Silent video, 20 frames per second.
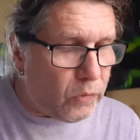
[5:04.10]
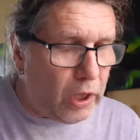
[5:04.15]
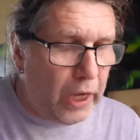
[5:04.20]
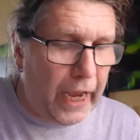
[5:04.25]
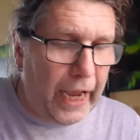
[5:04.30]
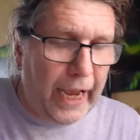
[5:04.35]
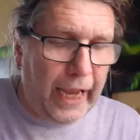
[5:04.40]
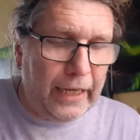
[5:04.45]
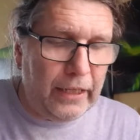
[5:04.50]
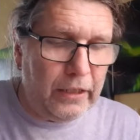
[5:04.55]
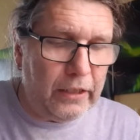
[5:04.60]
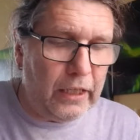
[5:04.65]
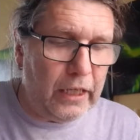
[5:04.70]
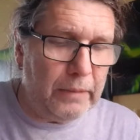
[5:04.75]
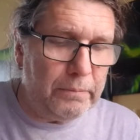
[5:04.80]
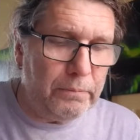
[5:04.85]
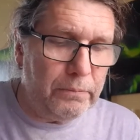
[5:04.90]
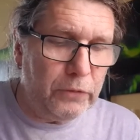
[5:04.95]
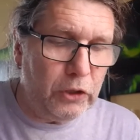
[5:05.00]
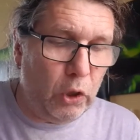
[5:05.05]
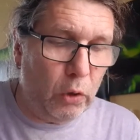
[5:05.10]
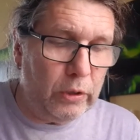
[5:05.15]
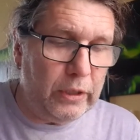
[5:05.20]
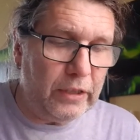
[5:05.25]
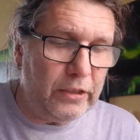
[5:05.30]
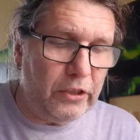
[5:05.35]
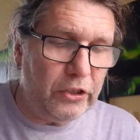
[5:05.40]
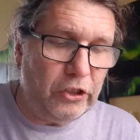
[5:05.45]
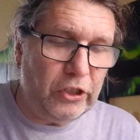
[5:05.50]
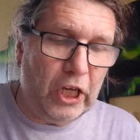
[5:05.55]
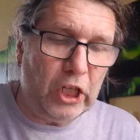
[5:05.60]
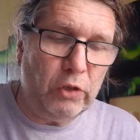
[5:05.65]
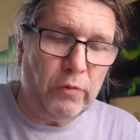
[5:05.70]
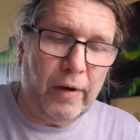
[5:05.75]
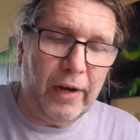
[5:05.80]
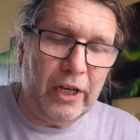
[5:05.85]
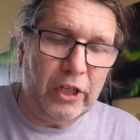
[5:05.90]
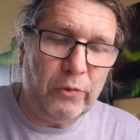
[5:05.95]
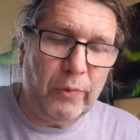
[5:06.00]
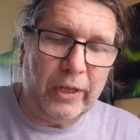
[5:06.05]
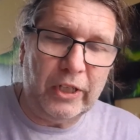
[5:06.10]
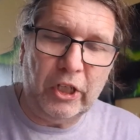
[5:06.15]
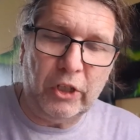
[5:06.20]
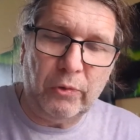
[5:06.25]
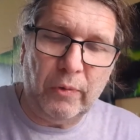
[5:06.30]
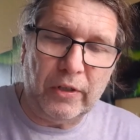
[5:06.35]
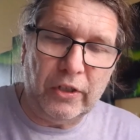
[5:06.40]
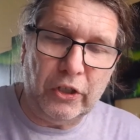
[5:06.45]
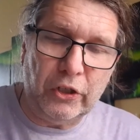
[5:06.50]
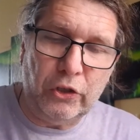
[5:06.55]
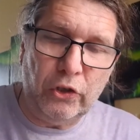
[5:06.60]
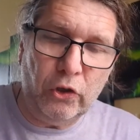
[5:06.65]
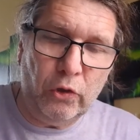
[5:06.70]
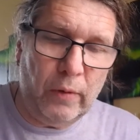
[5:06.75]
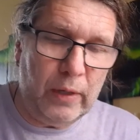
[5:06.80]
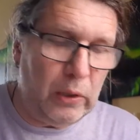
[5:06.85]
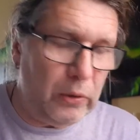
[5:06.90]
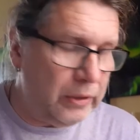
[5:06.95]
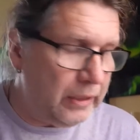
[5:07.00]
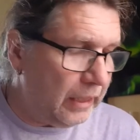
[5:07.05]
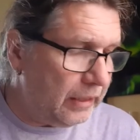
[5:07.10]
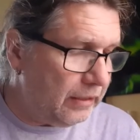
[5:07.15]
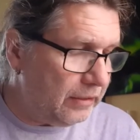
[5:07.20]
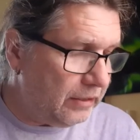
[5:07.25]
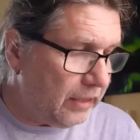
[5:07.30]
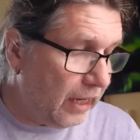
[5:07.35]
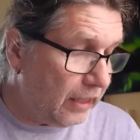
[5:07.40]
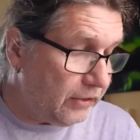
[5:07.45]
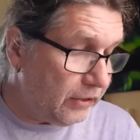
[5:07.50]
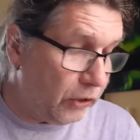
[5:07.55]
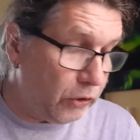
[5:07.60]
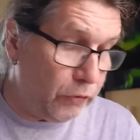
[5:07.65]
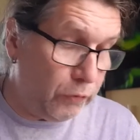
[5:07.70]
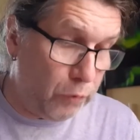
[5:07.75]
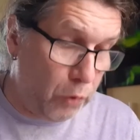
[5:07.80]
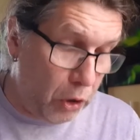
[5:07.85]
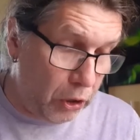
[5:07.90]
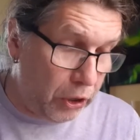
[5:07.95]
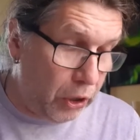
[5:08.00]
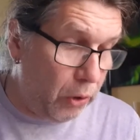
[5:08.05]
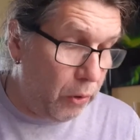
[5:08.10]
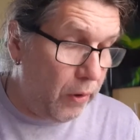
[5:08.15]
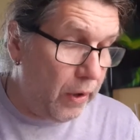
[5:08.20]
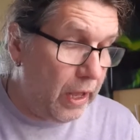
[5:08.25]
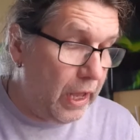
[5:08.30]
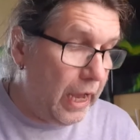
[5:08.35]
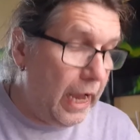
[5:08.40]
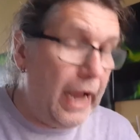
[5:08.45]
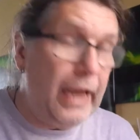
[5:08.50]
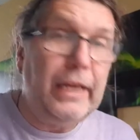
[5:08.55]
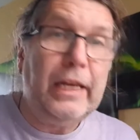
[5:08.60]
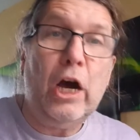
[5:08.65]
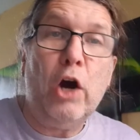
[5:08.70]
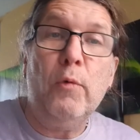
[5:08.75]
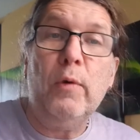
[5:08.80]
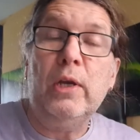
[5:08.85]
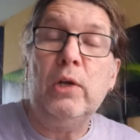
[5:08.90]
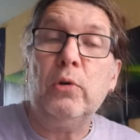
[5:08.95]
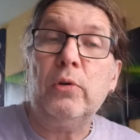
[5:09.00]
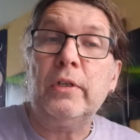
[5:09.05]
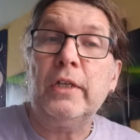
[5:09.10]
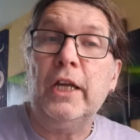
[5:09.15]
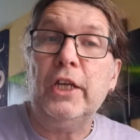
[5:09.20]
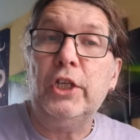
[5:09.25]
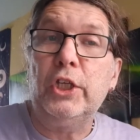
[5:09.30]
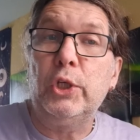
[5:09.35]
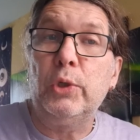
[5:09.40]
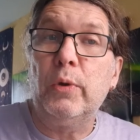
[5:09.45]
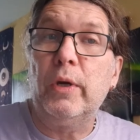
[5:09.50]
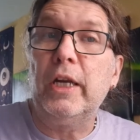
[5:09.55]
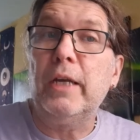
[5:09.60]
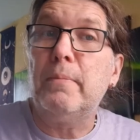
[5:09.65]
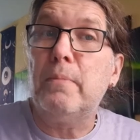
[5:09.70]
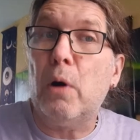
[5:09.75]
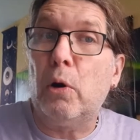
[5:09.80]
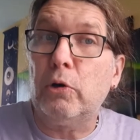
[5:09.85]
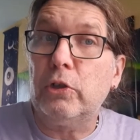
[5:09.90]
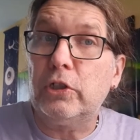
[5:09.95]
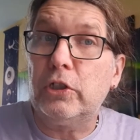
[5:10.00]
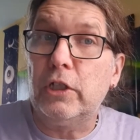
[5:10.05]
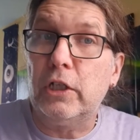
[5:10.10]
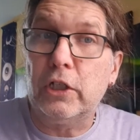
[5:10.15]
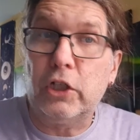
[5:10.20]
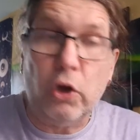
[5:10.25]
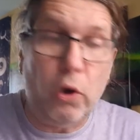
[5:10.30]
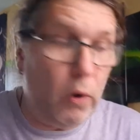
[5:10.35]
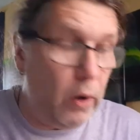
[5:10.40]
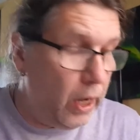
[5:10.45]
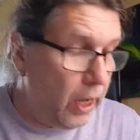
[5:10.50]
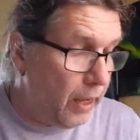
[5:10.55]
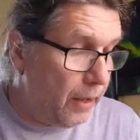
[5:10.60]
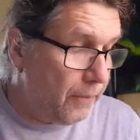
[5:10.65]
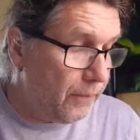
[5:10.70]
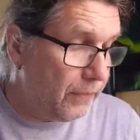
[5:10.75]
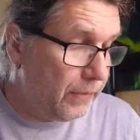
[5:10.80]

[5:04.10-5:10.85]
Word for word: And um, so this is January 2022. We're looking at the star sign of Virgo, and now we're looking at your emotional core.